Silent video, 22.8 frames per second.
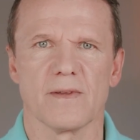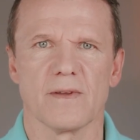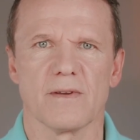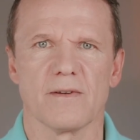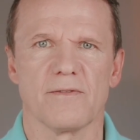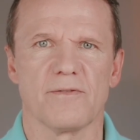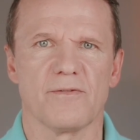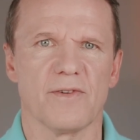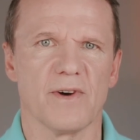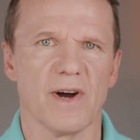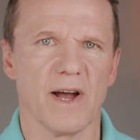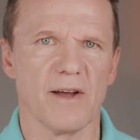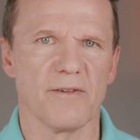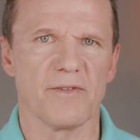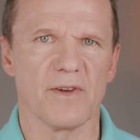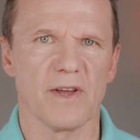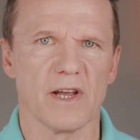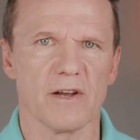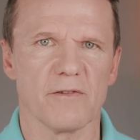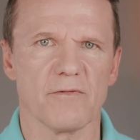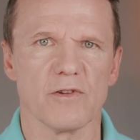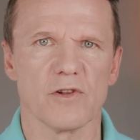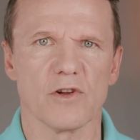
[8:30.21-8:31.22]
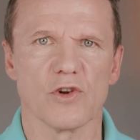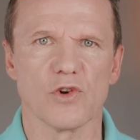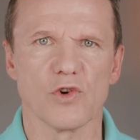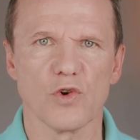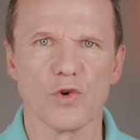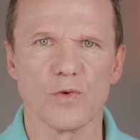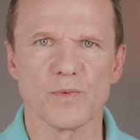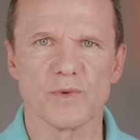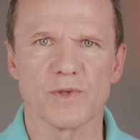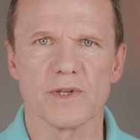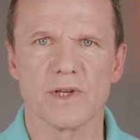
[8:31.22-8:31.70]
5 equal
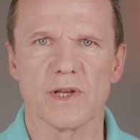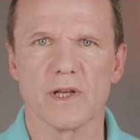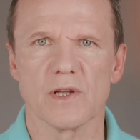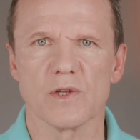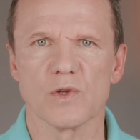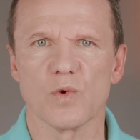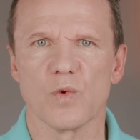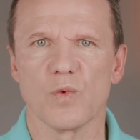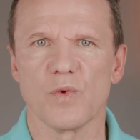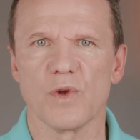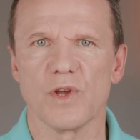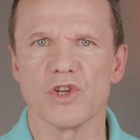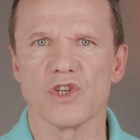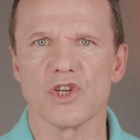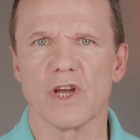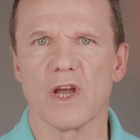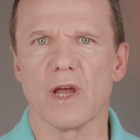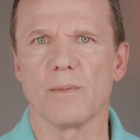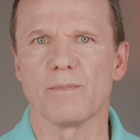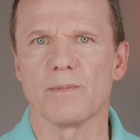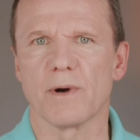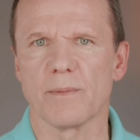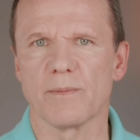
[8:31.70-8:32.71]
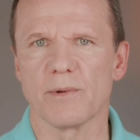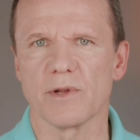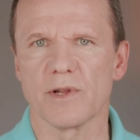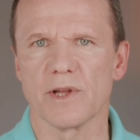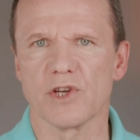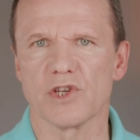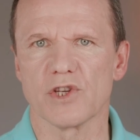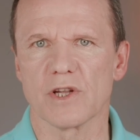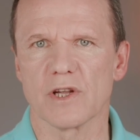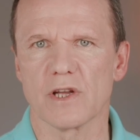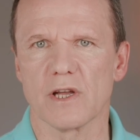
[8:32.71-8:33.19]
groups into which a
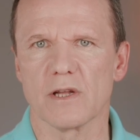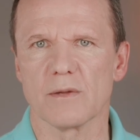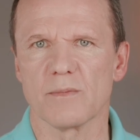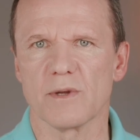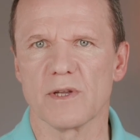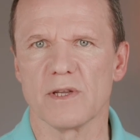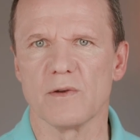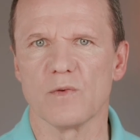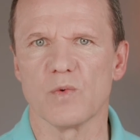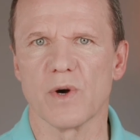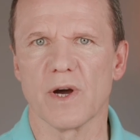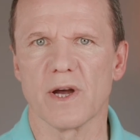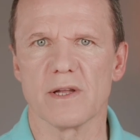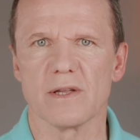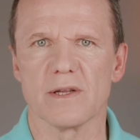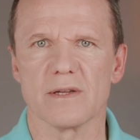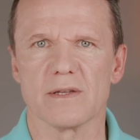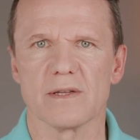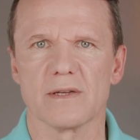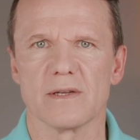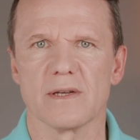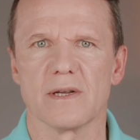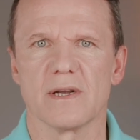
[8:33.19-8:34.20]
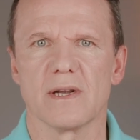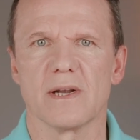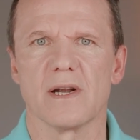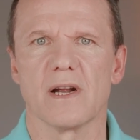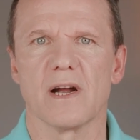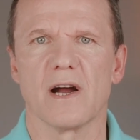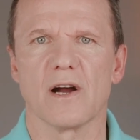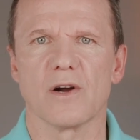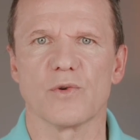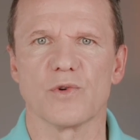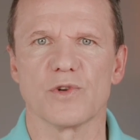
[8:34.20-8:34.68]
population can be divided
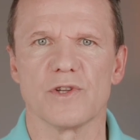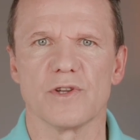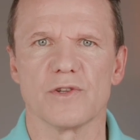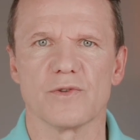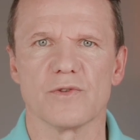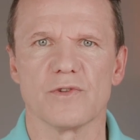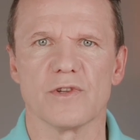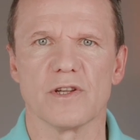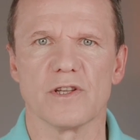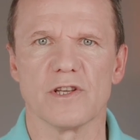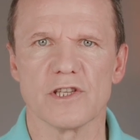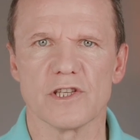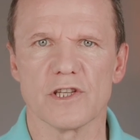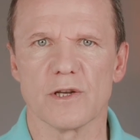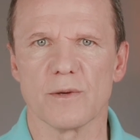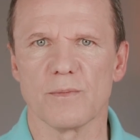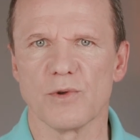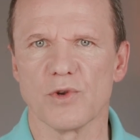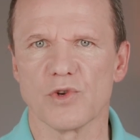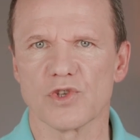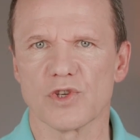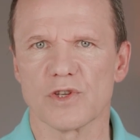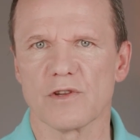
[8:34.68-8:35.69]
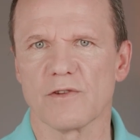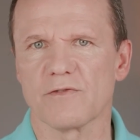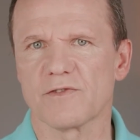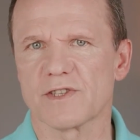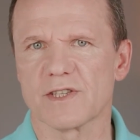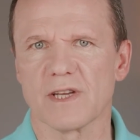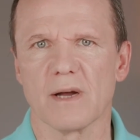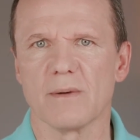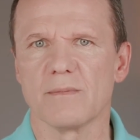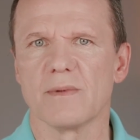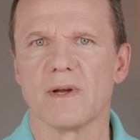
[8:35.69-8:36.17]
according to the distribution of
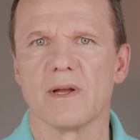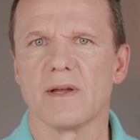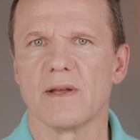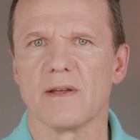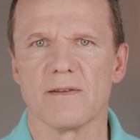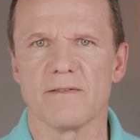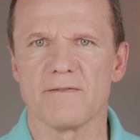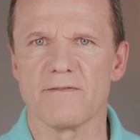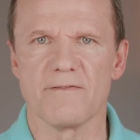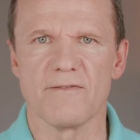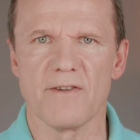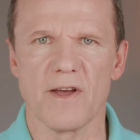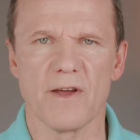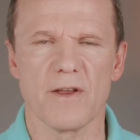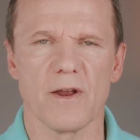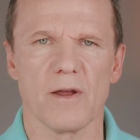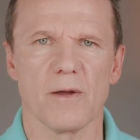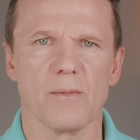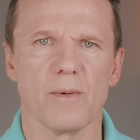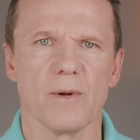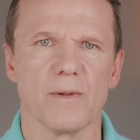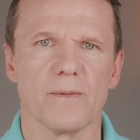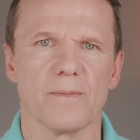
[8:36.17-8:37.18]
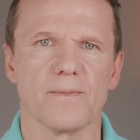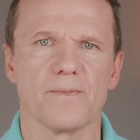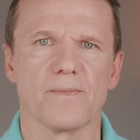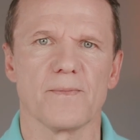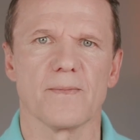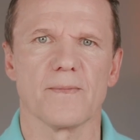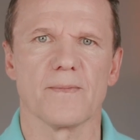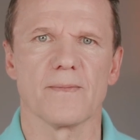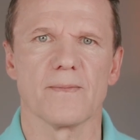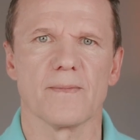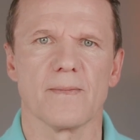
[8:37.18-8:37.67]
some variable.
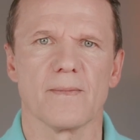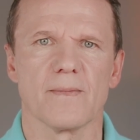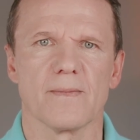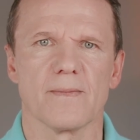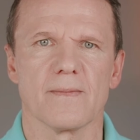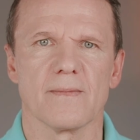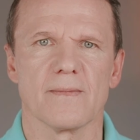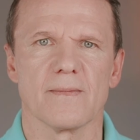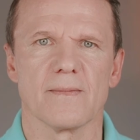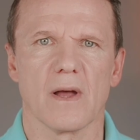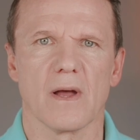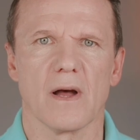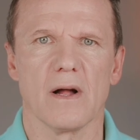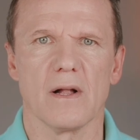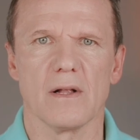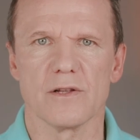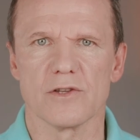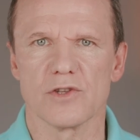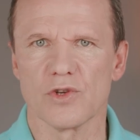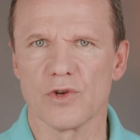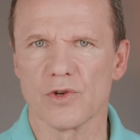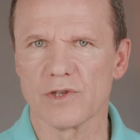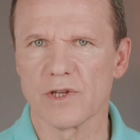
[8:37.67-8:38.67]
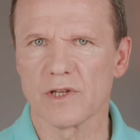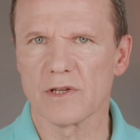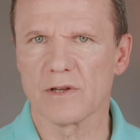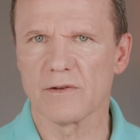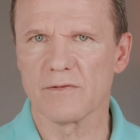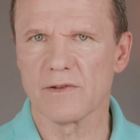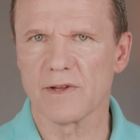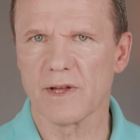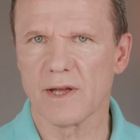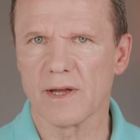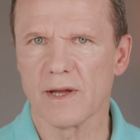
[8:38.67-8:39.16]

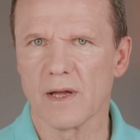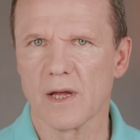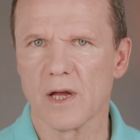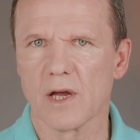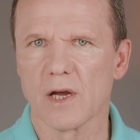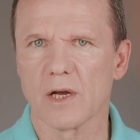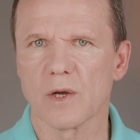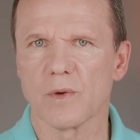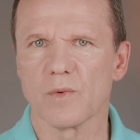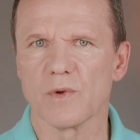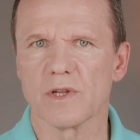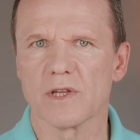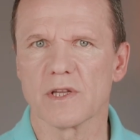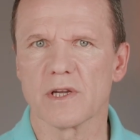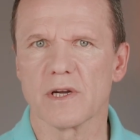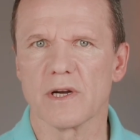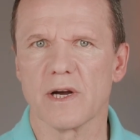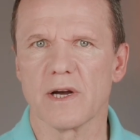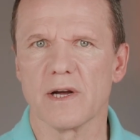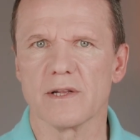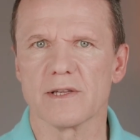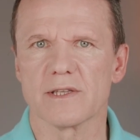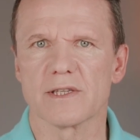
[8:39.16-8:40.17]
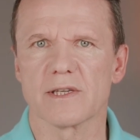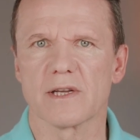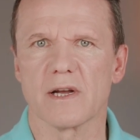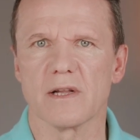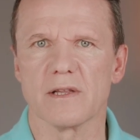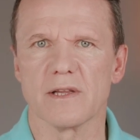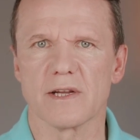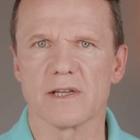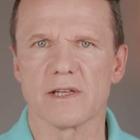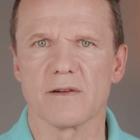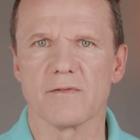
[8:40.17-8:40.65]
Alternatively, quintiles
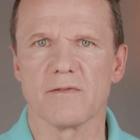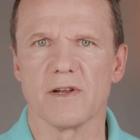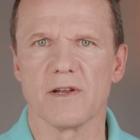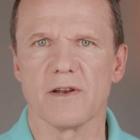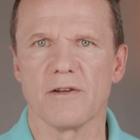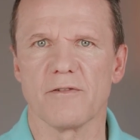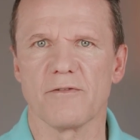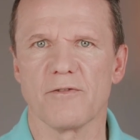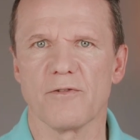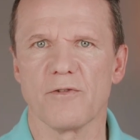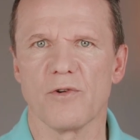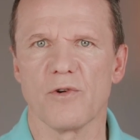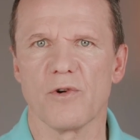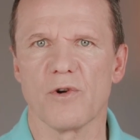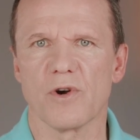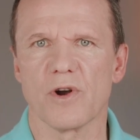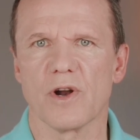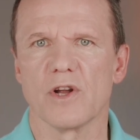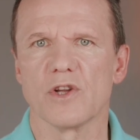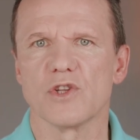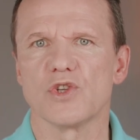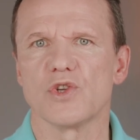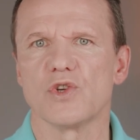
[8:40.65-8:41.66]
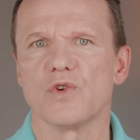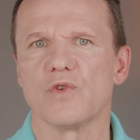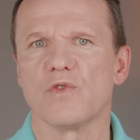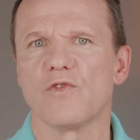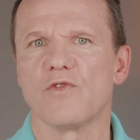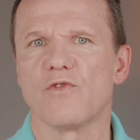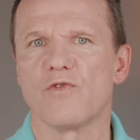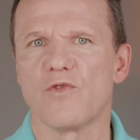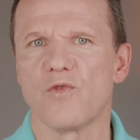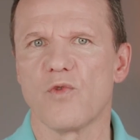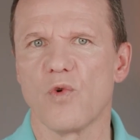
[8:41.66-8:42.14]
collectively refer to
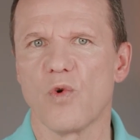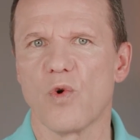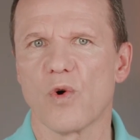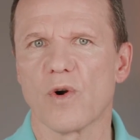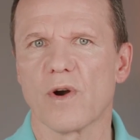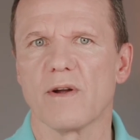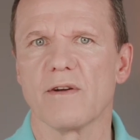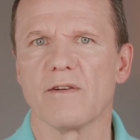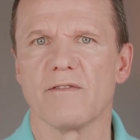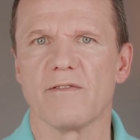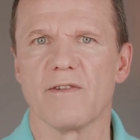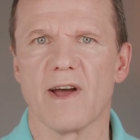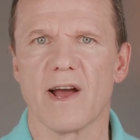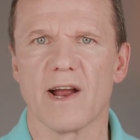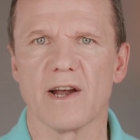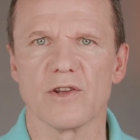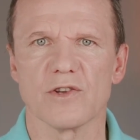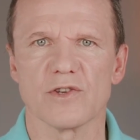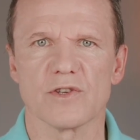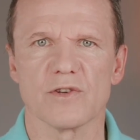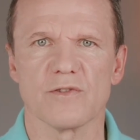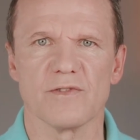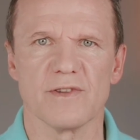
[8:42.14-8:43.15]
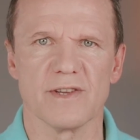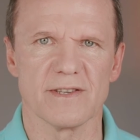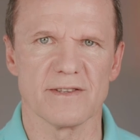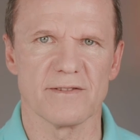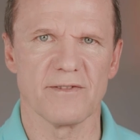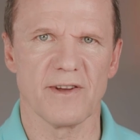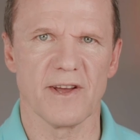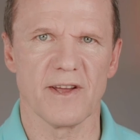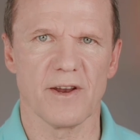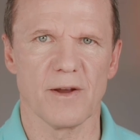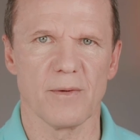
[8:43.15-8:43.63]
4 values of this
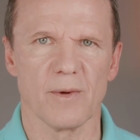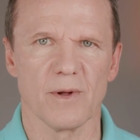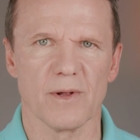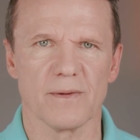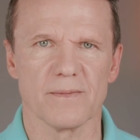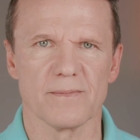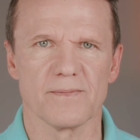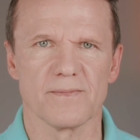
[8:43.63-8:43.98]
variable.